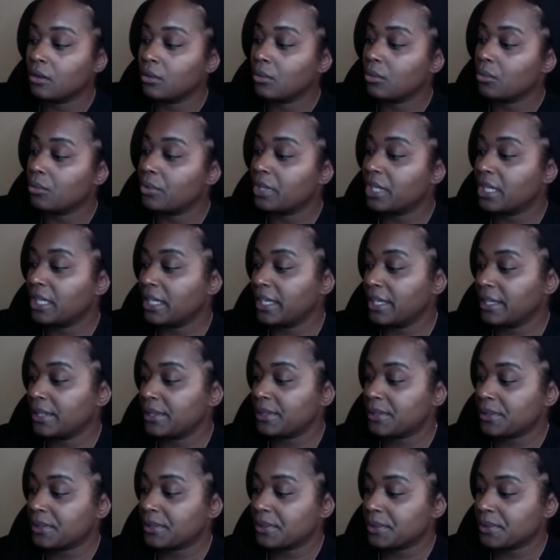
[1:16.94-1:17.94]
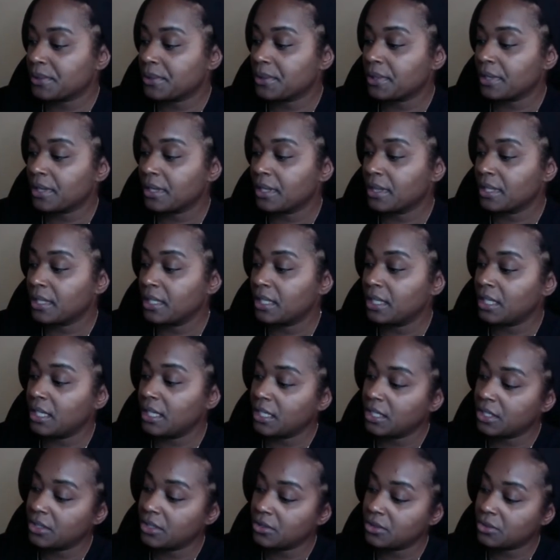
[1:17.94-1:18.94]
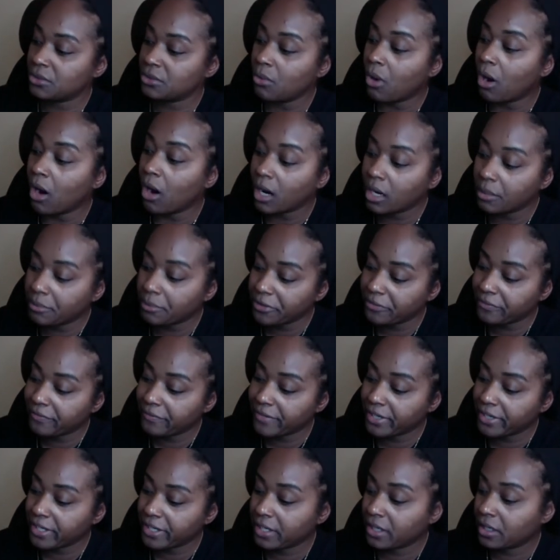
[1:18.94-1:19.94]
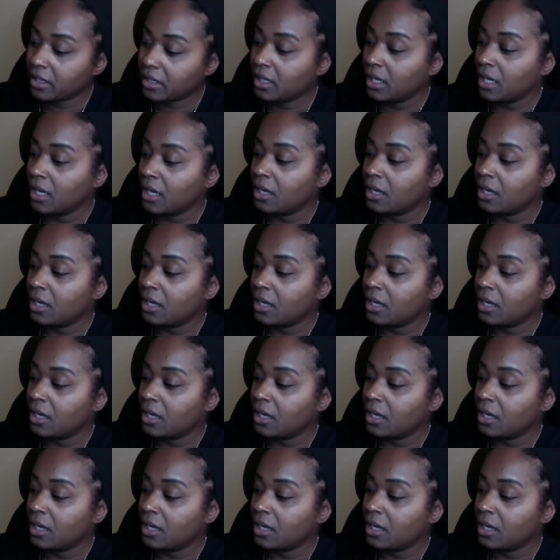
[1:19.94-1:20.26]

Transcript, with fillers: release the need to harbor fear